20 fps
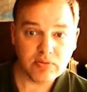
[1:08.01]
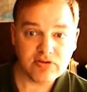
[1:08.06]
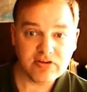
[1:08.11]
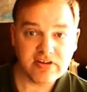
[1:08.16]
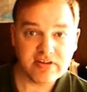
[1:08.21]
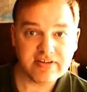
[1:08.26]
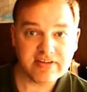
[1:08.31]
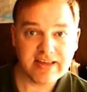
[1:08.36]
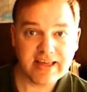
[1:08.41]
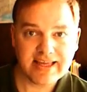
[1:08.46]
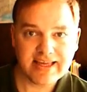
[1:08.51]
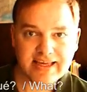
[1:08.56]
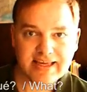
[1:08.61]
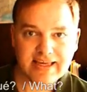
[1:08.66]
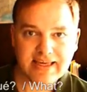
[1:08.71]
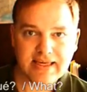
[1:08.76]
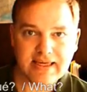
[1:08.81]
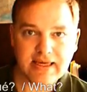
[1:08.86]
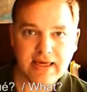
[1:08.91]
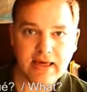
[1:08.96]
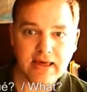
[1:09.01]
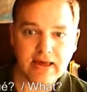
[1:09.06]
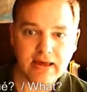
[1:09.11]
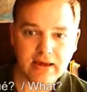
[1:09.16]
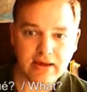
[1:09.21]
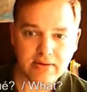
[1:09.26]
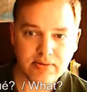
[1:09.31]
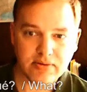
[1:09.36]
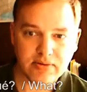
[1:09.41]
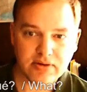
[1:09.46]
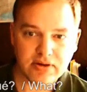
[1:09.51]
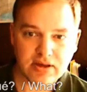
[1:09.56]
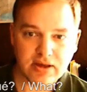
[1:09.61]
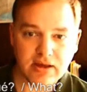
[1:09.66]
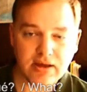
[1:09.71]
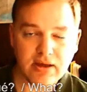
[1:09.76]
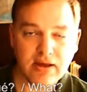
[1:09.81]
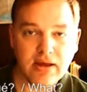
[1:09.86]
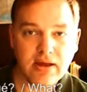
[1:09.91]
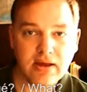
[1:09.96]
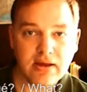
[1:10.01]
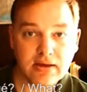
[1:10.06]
which is que, okay?